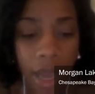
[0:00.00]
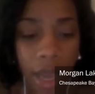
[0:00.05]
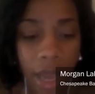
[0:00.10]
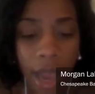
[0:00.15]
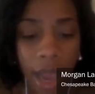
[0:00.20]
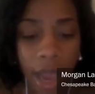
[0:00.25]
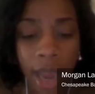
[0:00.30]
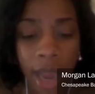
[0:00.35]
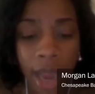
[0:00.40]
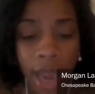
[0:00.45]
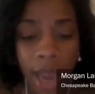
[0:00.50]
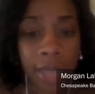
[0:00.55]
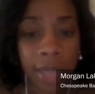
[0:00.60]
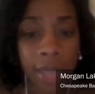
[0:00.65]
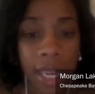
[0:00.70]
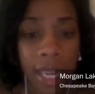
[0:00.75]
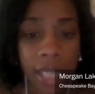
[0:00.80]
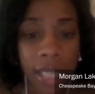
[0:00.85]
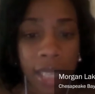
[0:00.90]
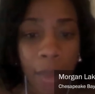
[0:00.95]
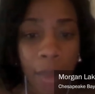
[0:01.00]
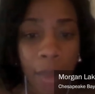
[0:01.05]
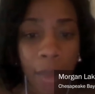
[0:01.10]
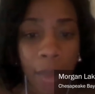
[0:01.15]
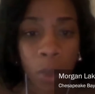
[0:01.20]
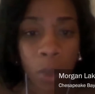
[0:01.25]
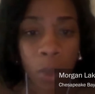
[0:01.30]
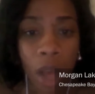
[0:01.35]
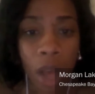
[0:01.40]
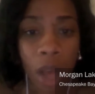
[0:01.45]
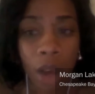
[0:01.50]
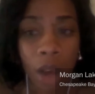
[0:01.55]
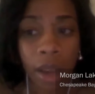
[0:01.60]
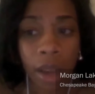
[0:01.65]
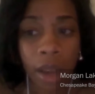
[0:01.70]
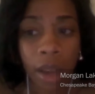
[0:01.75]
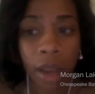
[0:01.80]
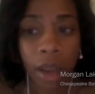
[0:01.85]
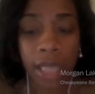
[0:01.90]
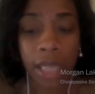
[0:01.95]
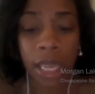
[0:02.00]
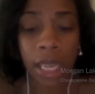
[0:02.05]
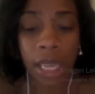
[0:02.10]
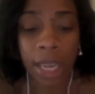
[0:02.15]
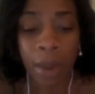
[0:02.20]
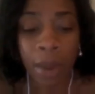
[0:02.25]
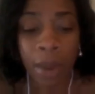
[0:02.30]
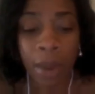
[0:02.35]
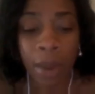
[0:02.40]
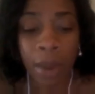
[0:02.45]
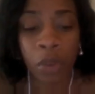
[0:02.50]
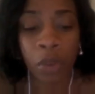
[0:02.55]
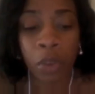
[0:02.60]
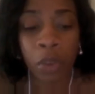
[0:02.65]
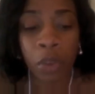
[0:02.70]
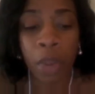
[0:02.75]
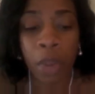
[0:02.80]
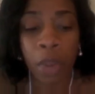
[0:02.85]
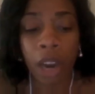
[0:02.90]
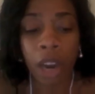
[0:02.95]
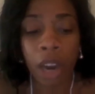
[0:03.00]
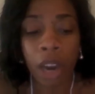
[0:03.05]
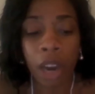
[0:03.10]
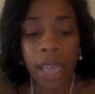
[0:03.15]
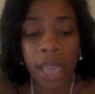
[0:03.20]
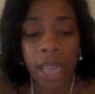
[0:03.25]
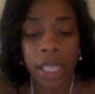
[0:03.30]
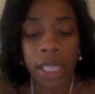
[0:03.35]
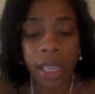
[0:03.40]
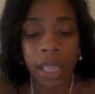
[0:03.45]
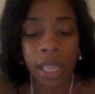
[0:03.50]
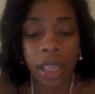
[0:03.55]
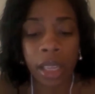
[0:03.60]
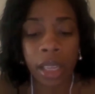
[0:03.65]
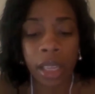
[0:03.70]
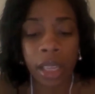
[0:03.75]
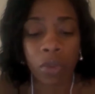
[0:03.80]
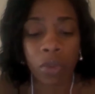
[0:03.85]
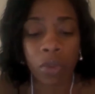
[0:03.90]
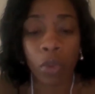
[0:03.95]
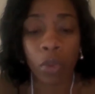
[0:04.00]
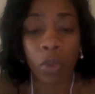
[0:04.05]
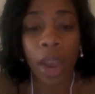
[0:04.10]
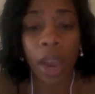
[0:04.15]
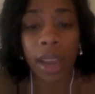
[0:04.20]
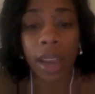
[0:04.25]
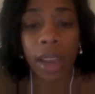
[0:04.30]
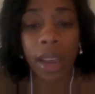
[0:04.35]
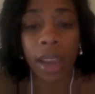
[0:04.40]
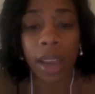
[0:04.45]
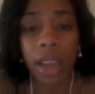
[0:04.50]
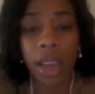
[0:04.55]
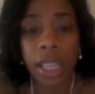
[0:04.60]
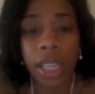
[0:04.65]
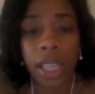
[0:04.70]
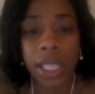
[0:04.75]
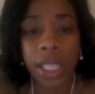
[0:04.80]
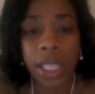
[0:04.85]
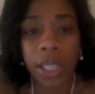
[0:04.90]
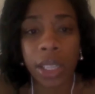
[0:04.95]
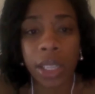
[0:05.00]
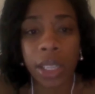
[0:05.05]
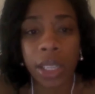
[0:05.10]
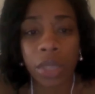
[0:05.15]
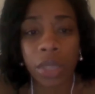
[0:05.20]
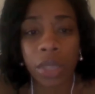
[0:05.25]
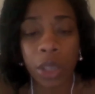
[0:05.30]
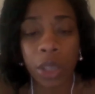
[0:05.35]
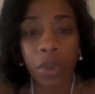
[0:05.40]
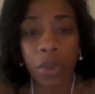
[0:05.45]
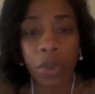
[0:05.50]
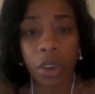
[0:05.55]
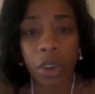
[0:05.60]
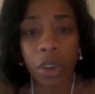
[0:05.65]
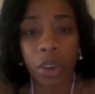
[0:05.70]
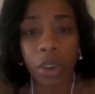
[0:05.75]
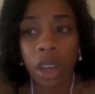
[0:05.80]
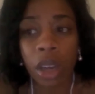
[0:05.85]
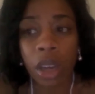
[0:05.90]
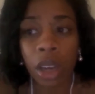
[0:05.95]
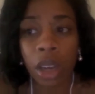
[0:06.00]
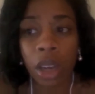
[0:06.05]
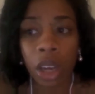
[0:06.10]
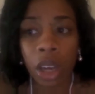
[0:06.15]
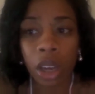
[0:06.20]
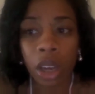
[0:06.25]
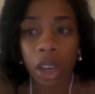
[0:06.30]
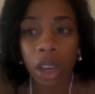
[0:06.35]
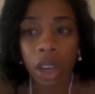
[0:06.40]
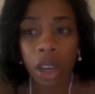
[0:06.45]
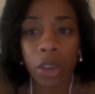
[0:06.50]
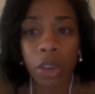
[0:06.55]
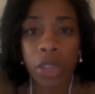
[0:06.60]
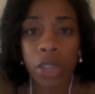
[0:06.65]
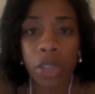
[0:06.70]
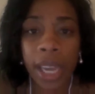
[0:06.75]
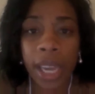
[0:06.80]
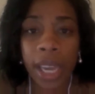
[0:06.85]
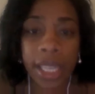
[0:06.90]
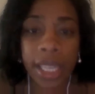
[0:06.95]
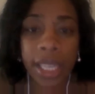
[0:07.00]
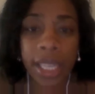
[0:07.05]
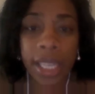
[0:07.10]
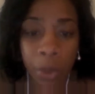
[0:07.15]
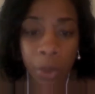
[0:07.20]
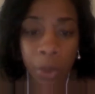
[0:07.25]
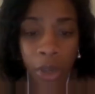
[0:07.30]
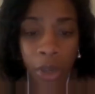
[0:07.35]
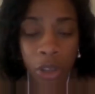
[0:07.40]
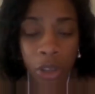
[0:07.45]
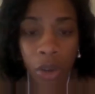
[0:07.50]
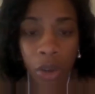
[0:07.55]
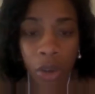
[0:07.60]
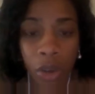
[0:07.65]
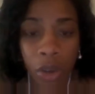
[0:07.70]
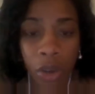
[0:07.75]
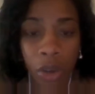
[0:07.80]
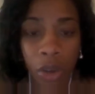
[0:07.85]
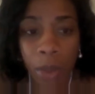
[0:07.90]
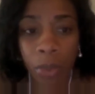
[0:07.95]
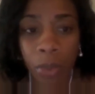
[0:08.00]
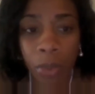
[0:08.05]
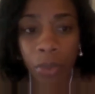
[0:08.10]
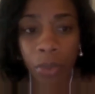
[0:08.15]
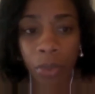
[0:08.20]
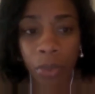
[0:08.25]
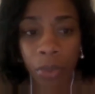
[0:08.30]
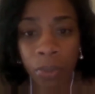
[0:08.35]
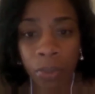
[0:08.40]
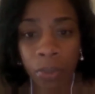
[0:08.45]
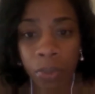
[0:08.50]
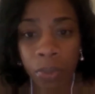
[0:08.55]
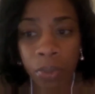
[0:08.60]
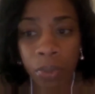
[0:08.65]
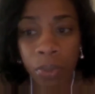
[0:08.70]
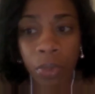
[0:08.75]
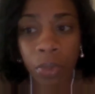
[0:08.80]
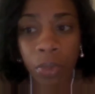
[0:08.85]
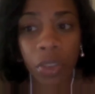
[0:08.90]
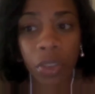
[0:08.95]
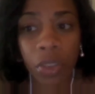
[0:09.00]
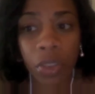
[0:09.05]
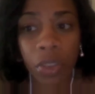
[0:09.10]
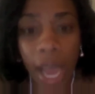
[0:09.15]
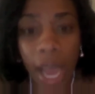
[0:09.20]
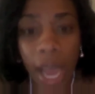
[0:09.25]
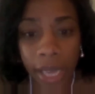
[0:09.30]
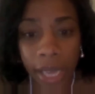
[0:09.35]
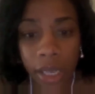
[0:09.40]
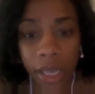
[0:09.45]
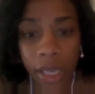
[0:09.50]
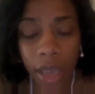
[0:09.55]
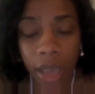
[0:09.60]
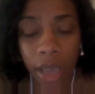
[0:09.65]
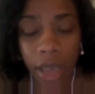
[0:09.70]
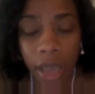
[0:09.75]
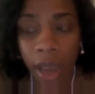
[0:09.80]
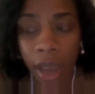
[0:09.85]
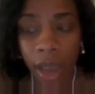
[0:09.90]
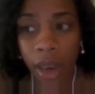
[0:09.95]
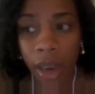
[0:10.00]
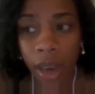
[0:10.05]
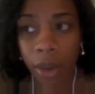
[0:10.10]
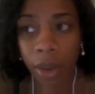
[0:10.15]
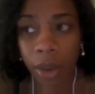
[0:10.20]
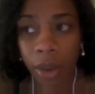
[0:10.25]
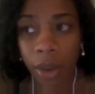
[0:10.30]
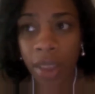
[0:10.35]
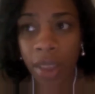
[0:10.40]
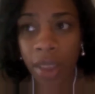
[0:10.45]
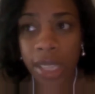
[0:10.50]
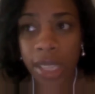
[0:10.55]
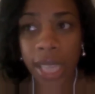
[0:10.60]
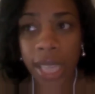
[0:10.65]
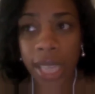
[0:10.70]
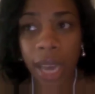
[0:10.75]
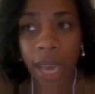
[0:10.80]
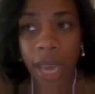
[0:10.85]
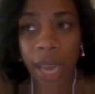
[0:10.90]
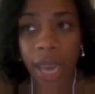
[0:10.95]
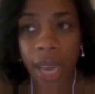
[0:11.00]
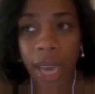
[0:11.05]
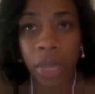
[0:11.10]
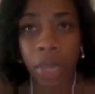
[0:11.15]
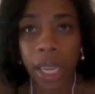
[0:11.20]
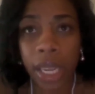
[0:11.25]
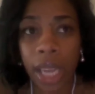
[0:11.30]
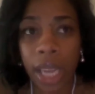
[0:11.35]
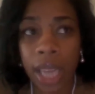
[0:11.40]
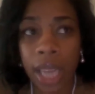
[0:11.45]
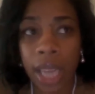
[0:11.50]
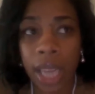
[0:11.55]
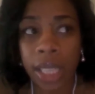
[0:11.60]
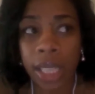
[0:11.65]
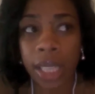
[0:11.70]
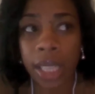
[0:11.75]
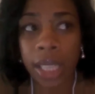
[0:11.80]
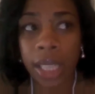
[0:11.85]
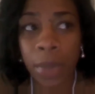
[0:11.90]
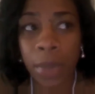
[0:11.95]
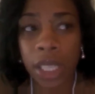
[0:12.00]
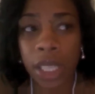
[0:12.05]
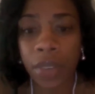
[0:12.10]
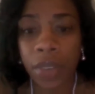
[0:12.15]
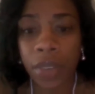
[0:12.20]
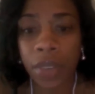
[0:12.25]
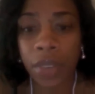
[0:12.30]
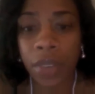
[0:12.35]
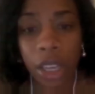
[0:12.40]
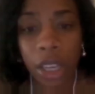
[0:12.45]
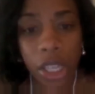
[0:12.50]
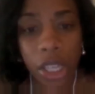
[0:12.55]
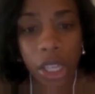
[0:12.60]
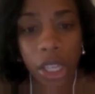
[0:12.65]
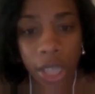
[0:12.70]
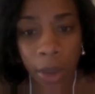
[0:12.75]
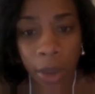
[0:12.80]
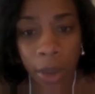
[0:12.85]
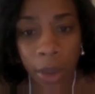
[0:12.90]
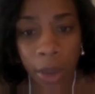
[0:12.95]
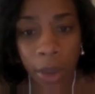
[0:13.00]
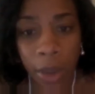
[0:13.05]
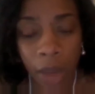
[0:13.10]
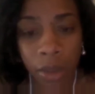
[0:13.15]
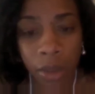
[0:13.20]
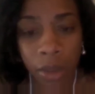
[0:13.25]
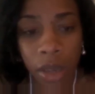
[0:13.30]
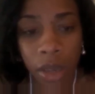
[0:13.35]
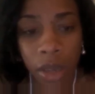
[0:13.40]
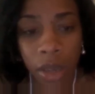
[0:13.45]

And I was at a stop as well. And as I look in my rearview mirror, I see this red and silver huge 18 wheeler truck come f- flying. And by the second blink, I said to myself, Is he going to slow down?